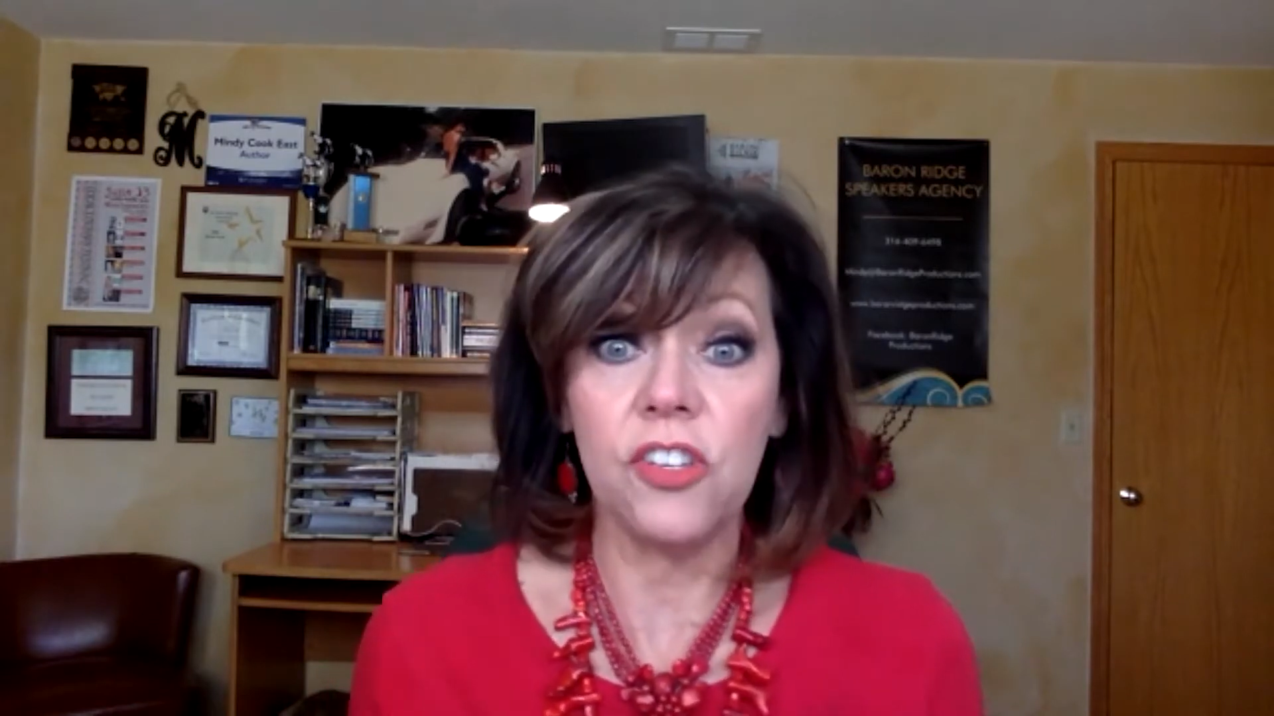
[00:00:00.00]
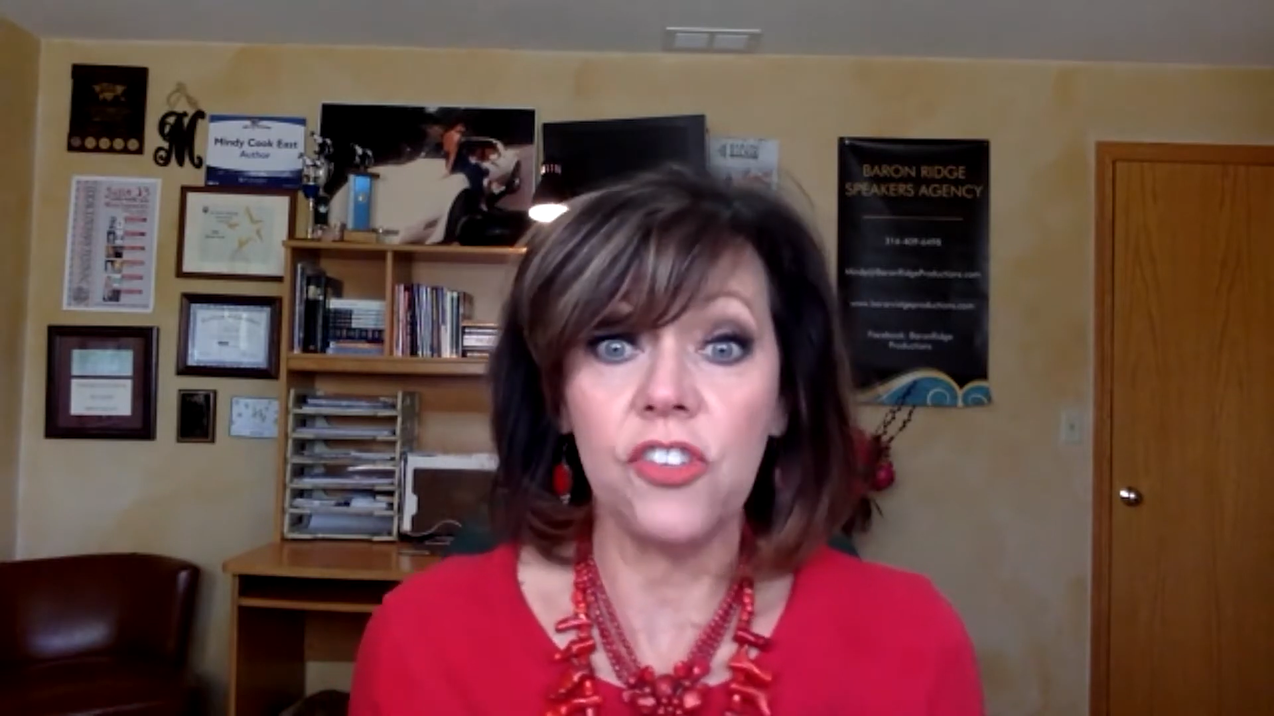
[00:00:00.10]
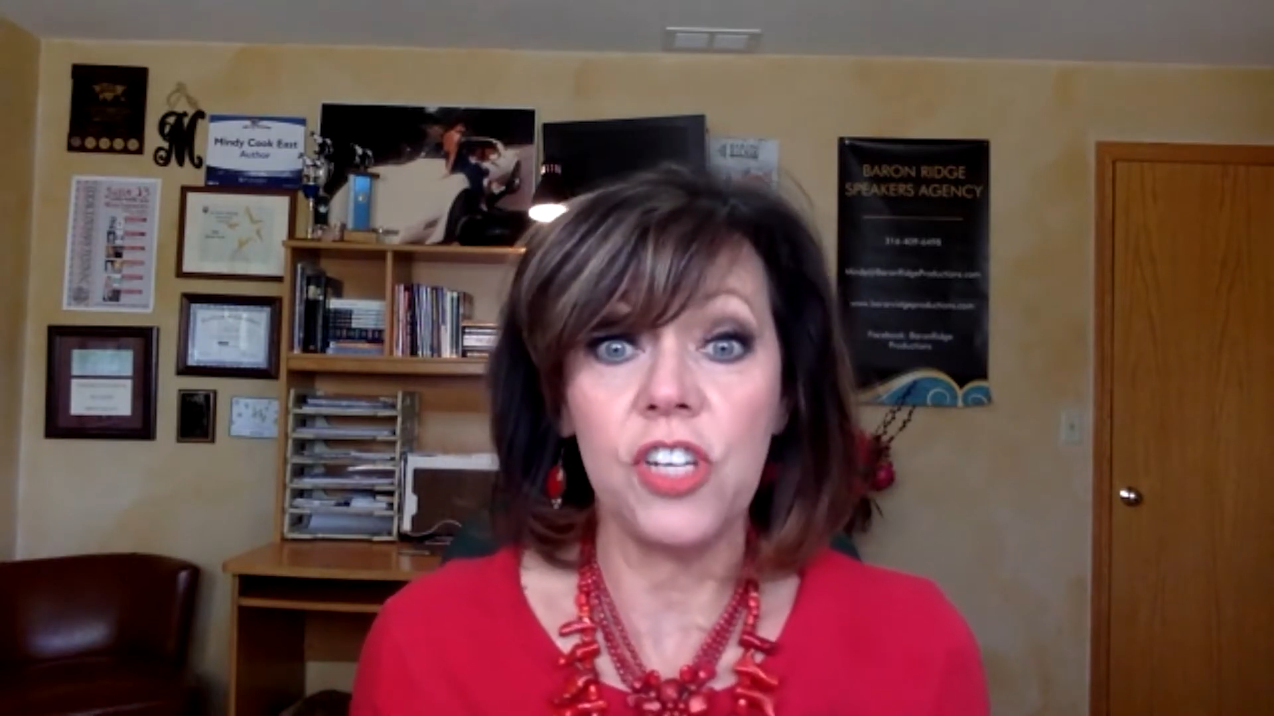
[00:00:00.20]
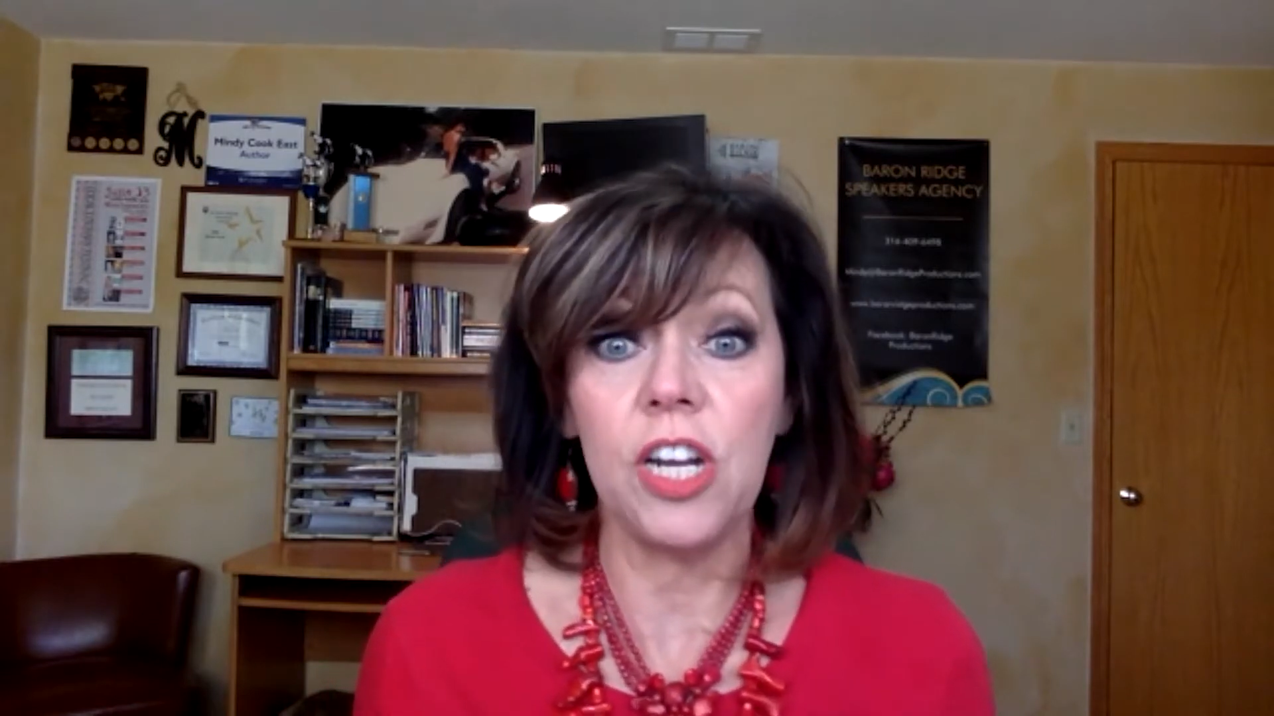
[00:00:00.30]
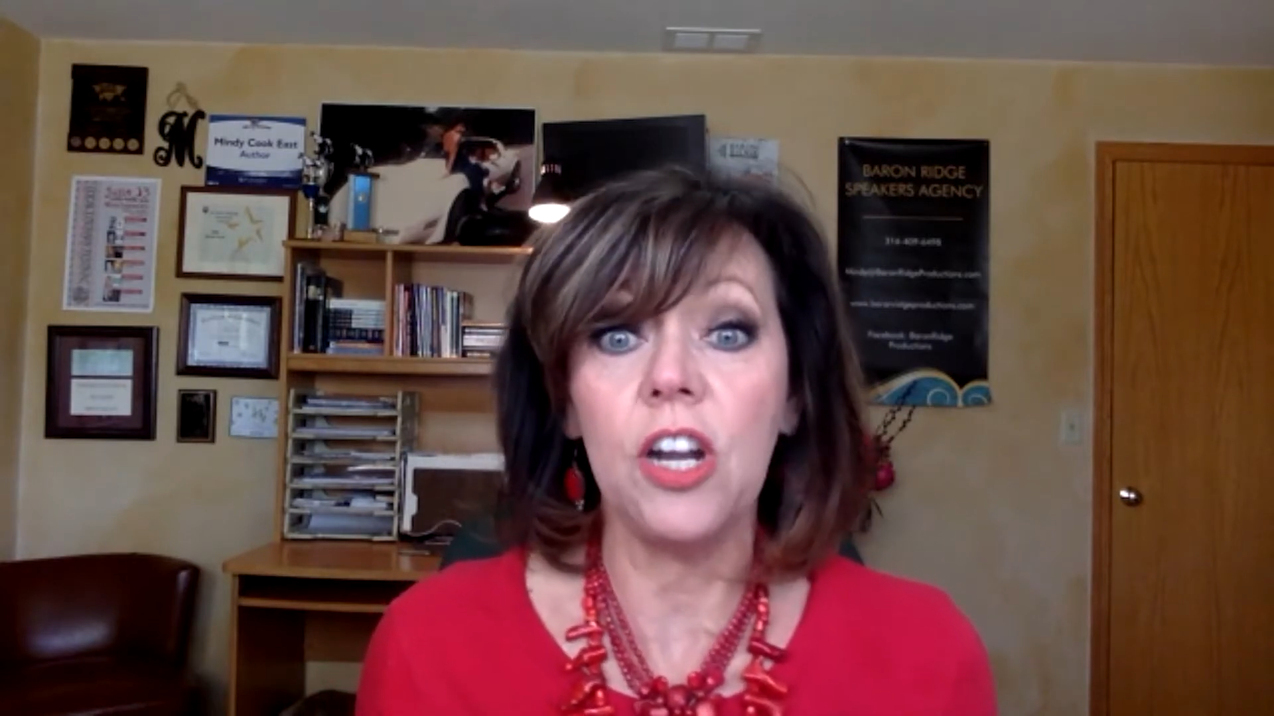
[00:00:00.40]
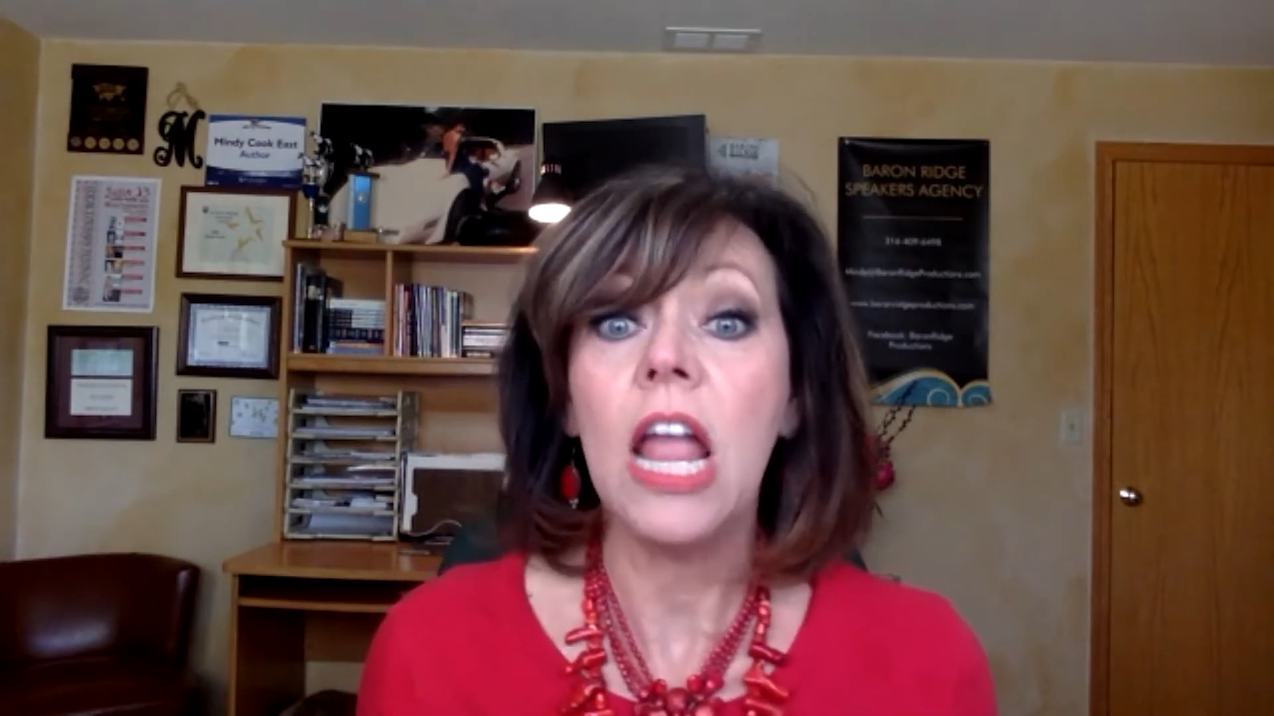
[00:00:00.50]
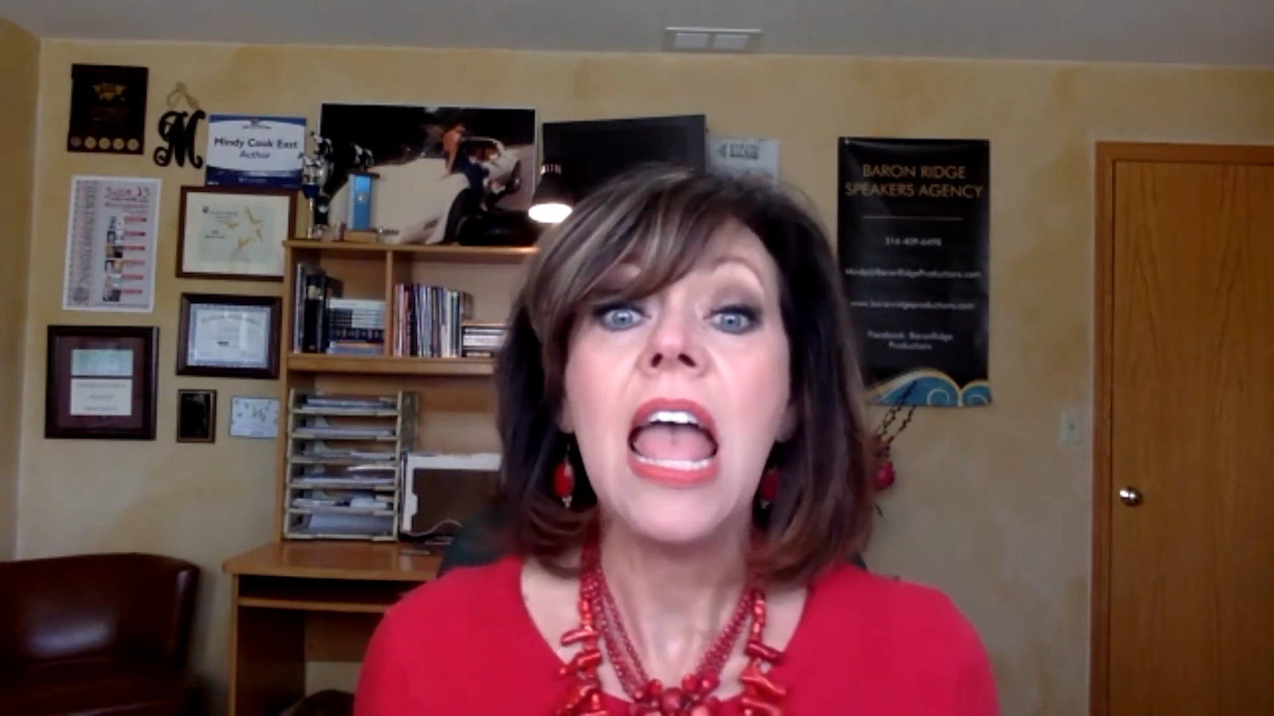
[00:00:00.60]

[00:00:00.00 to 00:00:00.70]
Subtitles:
share